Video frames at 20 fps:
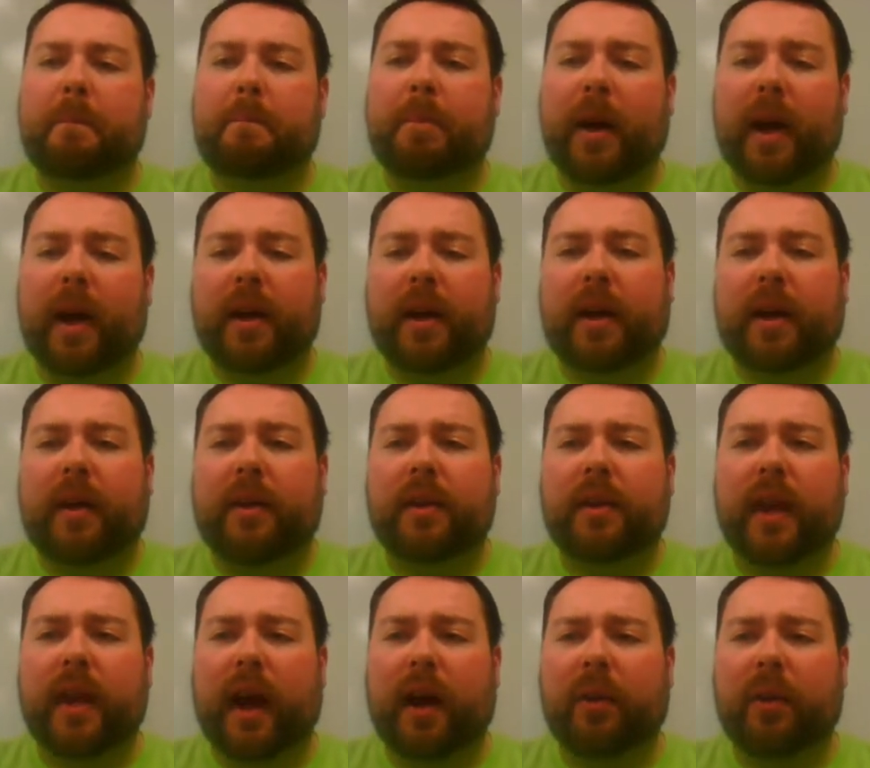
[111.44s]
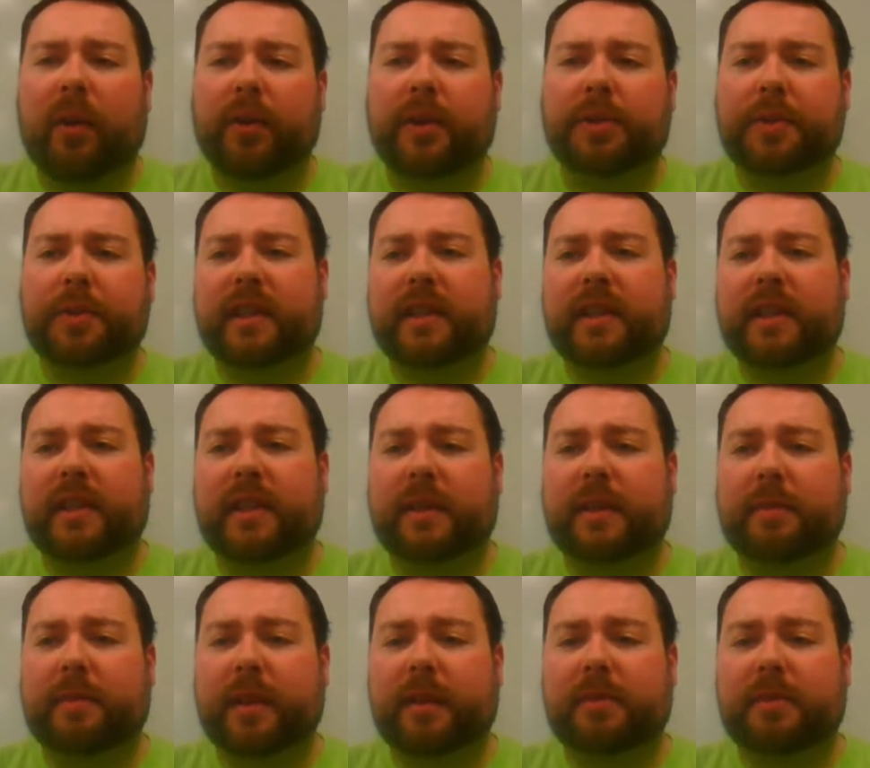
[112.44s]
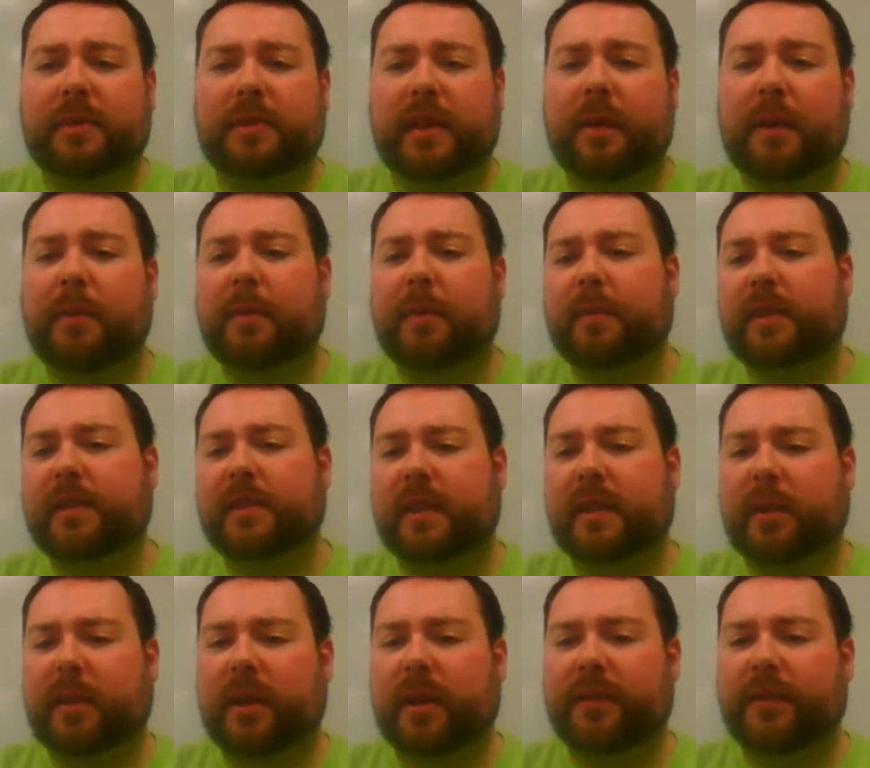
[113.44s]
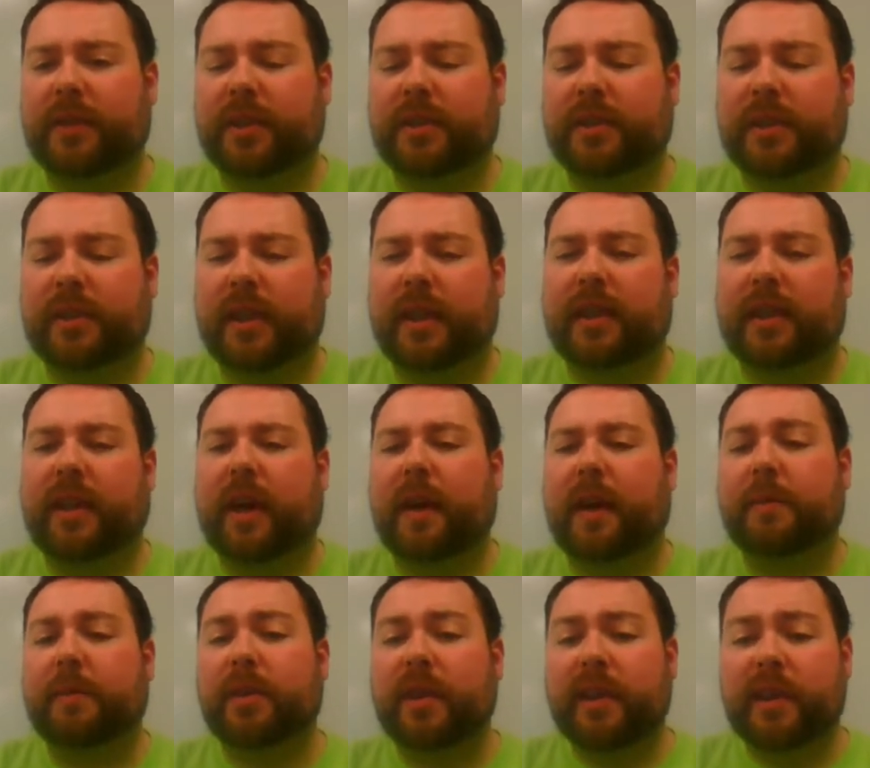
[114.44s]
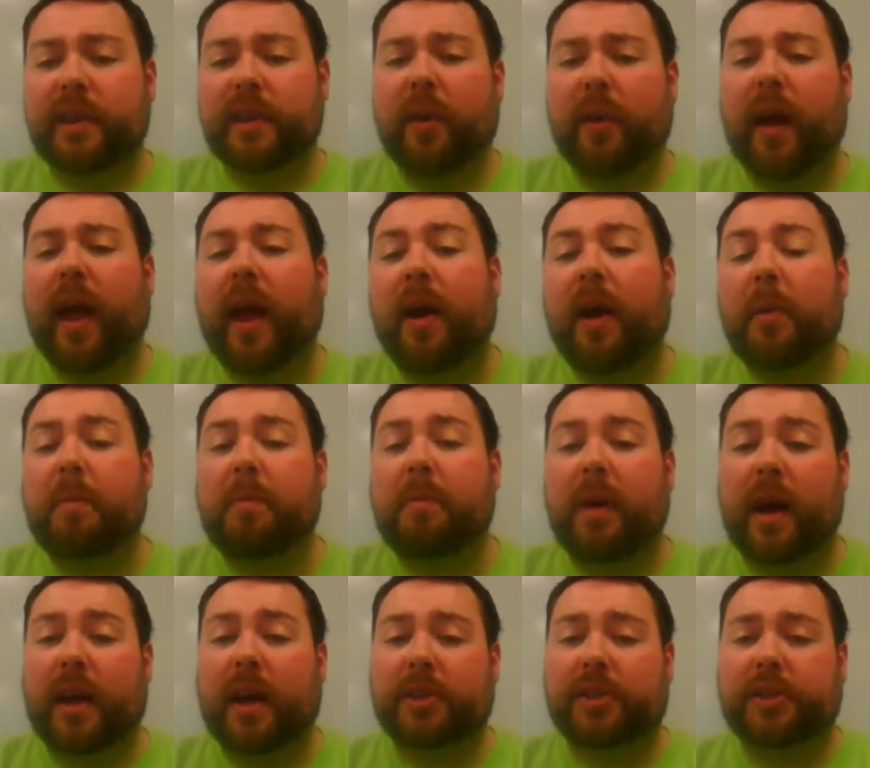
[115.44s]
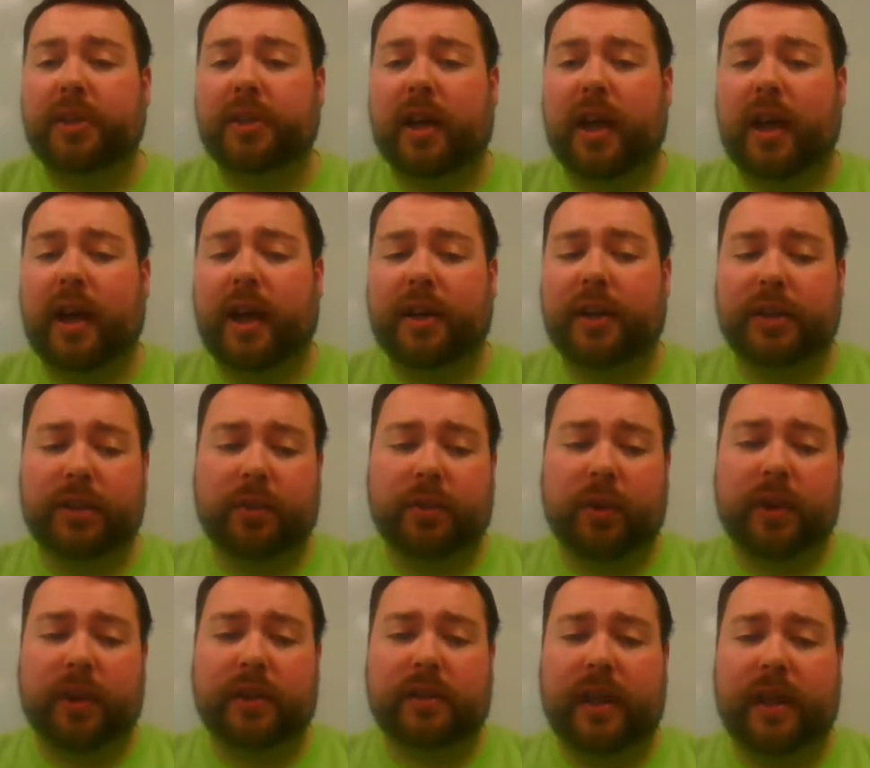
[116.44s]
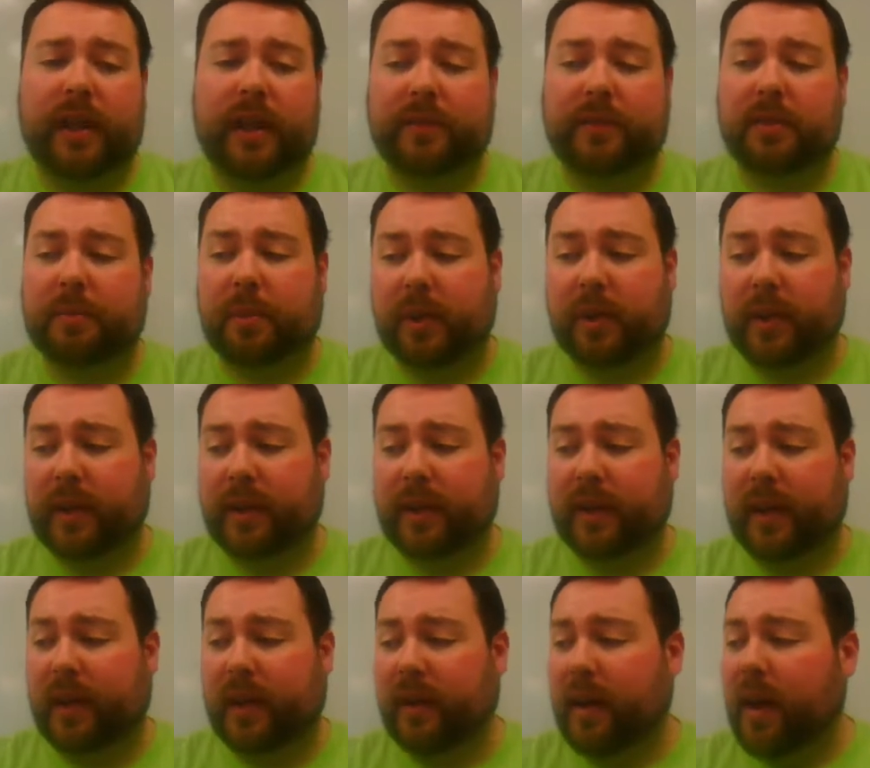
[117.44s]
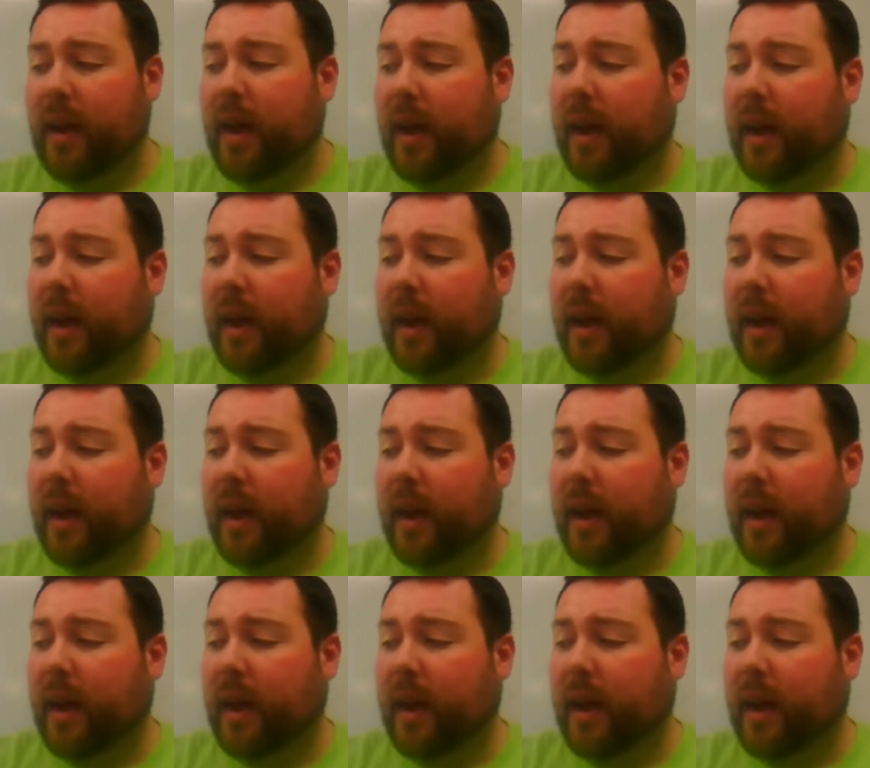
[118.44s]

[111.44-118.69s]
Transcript: But not only do we need to keep them separate, because that's part of your design, you need to know how much you're going to have to put in there.